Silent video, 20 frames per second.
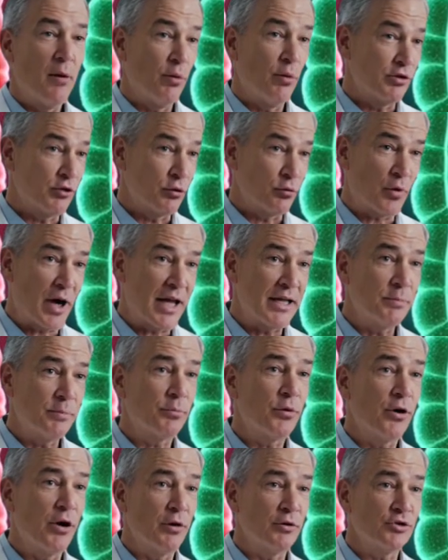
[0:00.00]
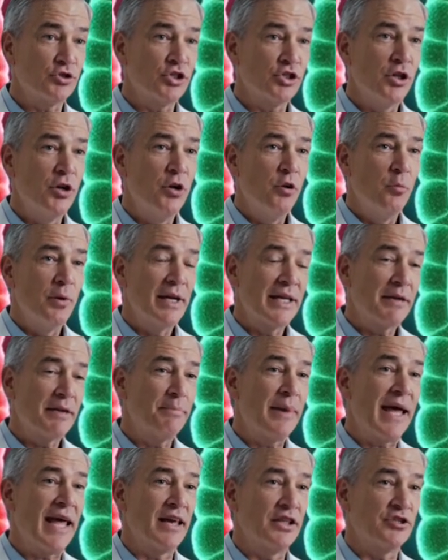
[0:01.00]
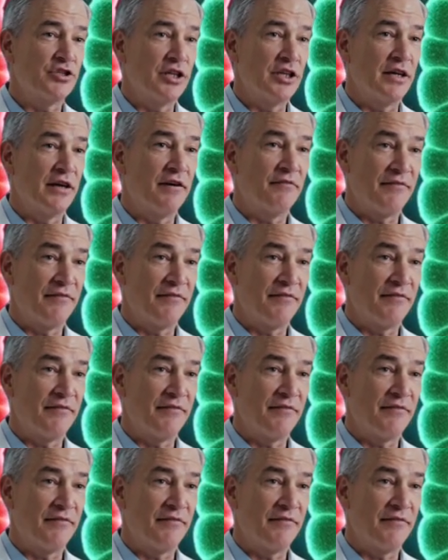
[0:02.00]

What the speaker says: remembers how to function. That's